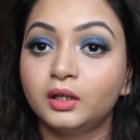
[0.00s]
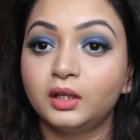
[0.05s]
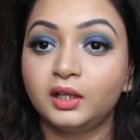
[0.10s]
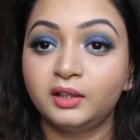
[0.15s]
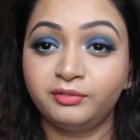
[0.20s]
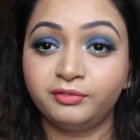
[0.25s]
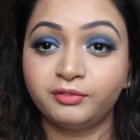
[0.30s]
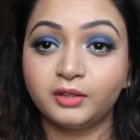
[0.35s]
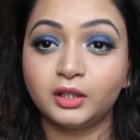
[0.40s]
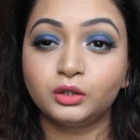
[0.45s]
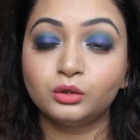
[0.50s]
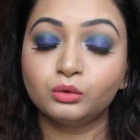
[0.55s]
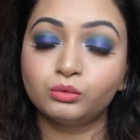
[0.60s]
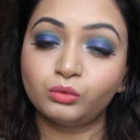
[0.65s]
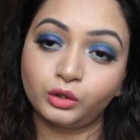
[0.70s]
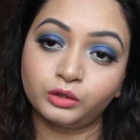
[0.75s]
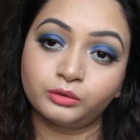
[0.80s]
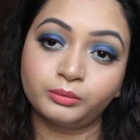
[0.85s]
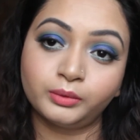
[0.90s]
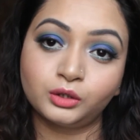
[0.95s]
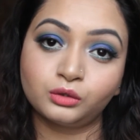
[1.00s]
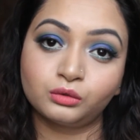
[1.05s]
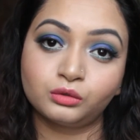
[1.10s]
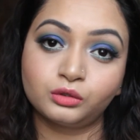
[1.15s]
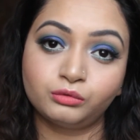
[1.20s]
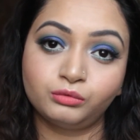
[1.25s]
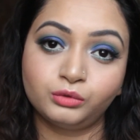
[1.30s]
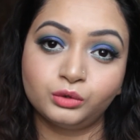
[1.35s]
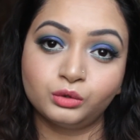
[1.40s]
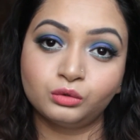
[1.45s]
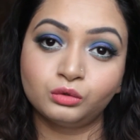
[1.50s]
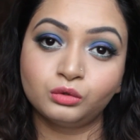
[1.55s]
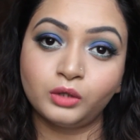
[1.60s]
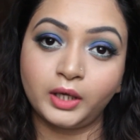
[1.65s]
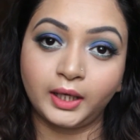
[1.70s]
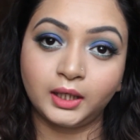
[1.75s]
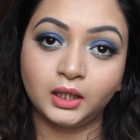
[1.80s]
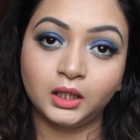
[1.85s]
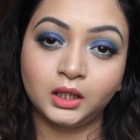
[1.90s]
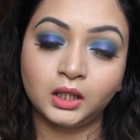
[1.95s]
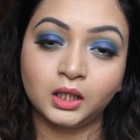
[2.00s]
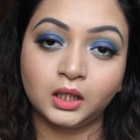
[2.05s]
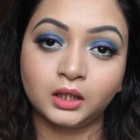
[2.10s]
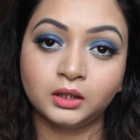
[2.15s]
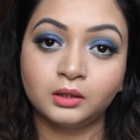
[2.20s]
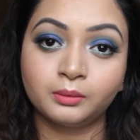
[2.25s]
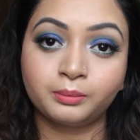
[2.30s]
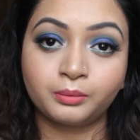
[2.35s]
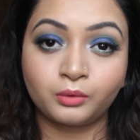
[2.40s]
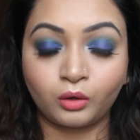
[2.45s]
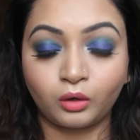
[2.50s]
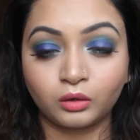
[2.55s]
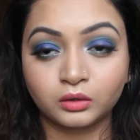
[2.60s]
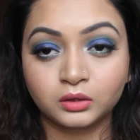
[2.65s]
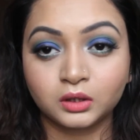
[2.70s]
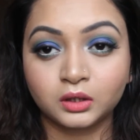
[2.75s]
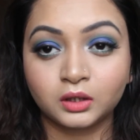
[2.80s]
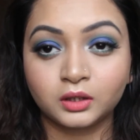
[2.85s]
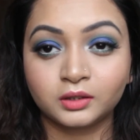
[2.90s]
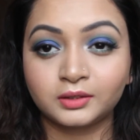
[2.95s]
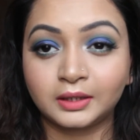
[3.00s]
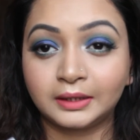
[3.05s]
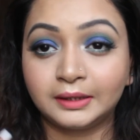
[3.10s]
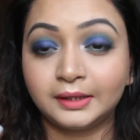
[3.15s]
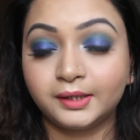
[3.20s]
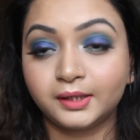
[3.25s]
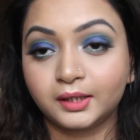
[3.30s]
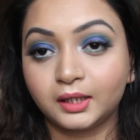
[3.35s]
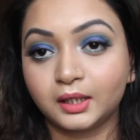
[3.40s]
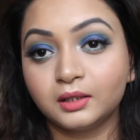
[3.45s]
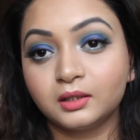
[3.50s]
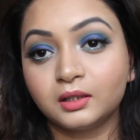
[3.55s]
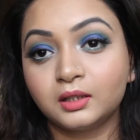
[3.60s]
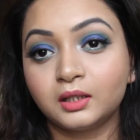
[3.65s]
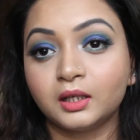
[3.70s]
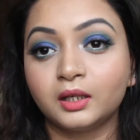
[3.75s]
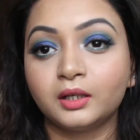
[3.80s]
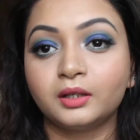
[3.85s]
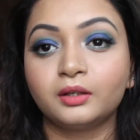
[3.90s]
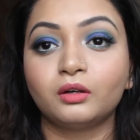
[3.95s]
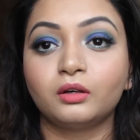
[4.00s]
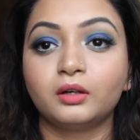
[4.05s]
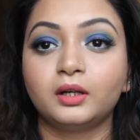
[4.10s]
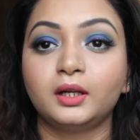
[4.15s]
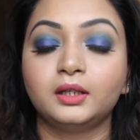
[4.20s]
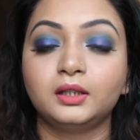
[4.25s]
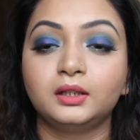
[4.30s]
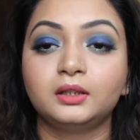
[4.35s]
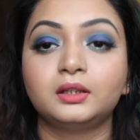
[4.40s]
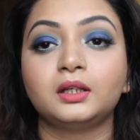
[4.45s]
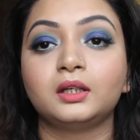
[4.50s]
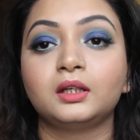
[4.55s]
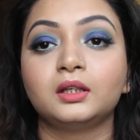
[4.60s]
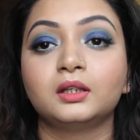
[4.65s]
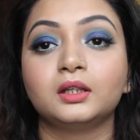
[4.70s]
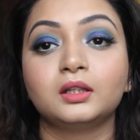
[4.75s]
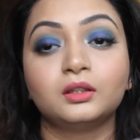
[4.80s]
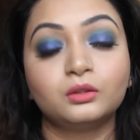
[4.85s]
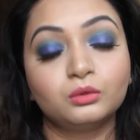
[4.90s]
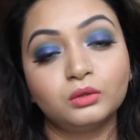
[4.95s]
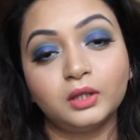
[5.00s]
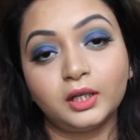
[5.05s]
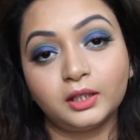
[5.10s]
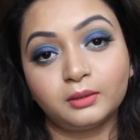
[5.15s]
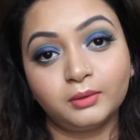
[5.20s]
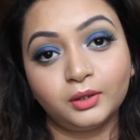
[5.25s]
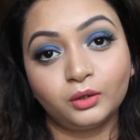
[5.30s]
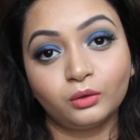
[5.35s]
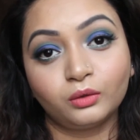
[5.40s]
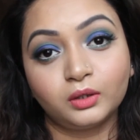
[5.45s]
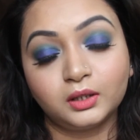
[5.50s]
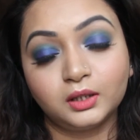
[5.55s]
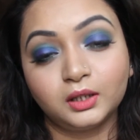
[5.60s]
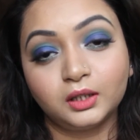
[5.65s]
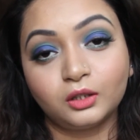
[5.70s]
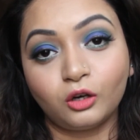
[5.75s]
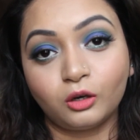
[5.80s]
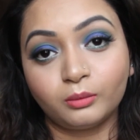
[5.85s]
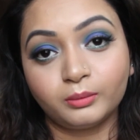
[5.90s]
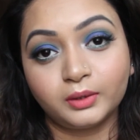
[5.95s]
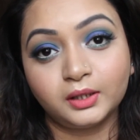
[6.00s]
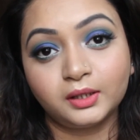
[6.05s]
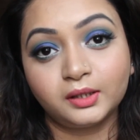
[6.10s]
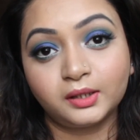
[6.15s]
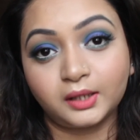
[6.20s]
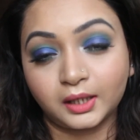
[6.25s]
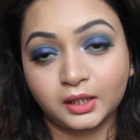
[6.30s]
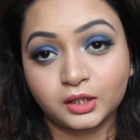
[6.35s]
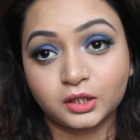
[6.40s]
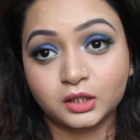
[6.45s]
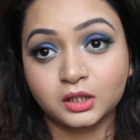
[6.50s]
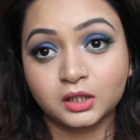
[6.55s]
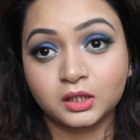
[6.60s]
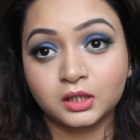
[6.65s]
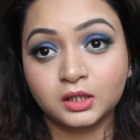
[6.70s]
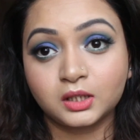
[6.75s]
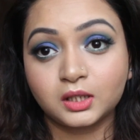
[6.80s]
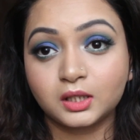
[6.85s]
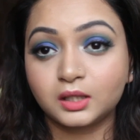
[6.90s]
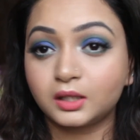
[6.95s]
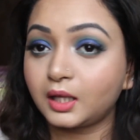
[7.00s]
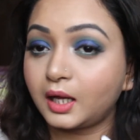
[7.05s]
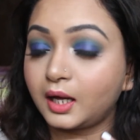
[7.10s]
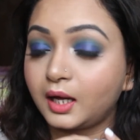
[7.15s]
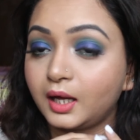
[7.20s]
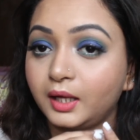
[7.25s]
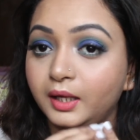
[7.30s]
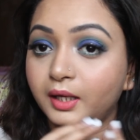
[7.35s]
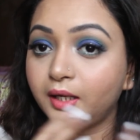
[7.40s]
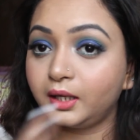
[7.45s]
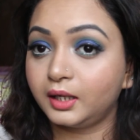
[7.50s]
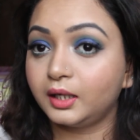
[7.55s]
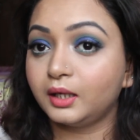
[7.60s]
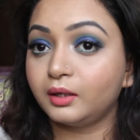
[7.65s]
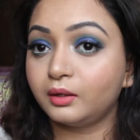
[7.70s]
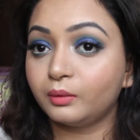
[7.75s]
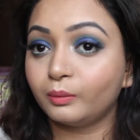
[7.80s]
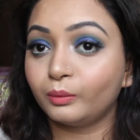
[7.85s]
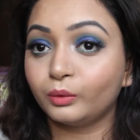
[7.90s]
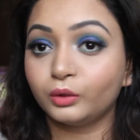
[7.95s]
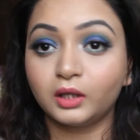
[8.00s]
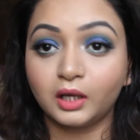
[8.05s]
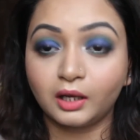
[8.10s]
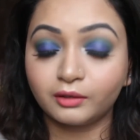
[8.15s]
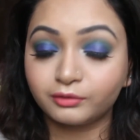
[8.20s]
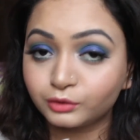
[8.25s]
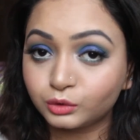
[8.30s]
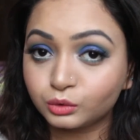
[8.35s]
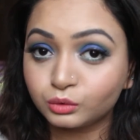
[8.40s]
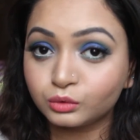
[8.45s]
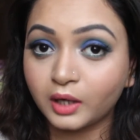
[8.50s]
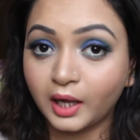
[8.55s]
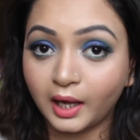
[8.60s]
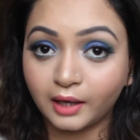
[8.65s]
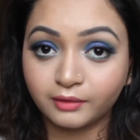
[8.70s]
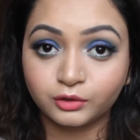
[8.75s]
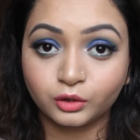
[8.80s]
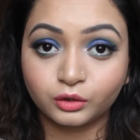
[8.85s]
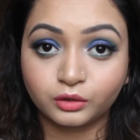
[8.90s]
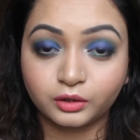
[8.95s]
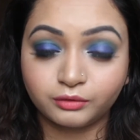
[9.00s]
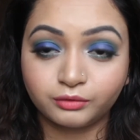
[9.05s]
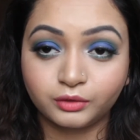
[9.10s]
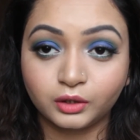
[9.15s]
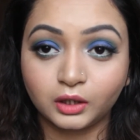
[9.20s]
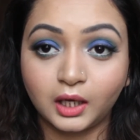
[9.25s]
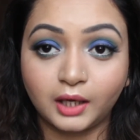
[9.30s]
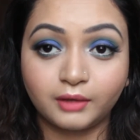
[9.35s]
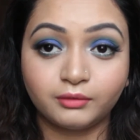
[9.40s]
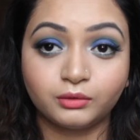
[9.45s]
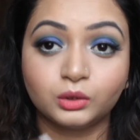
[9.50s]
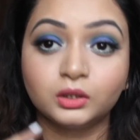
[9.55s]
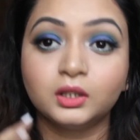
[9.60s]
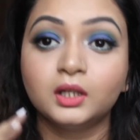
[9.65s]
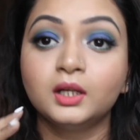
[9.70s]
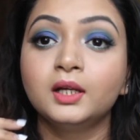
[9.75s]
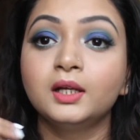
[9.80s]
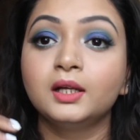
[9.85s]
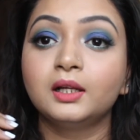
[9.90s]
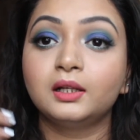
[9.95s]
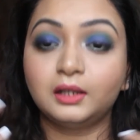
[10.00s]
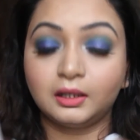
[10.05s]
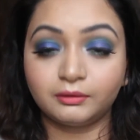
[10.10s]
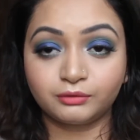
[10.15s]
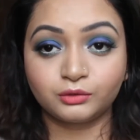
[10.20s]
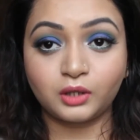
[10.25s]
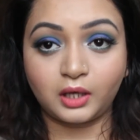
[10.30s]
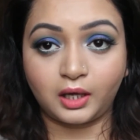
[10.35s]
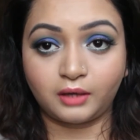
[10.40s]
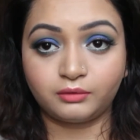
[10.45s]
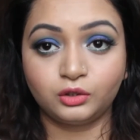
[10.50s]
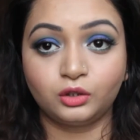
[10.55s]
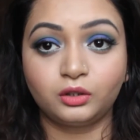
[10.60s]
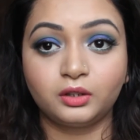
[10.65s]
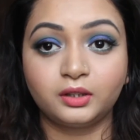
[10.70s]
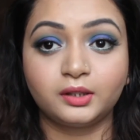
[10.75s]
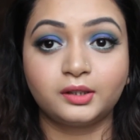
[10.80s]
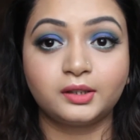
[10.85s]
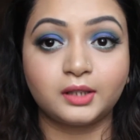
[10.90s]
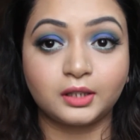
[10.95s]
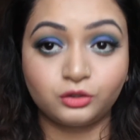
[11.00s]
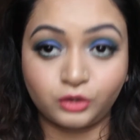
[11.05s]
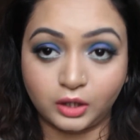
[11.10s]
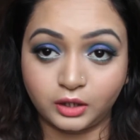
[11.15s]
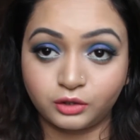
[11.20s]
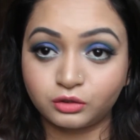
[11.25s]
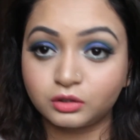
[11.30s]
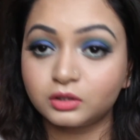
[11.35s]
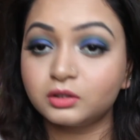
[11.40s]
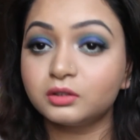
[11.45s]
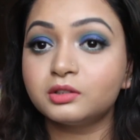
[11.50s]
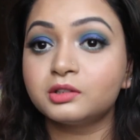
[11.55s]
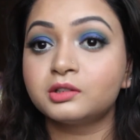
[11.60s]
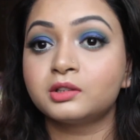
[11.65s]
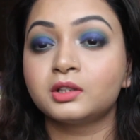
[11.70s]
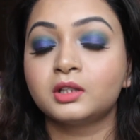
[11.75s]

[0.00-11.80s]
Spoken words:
If you want me to review any other product, any skincare or anything, then do let me know in the comment sections. I would love to have your review. I would love to have your suggestions.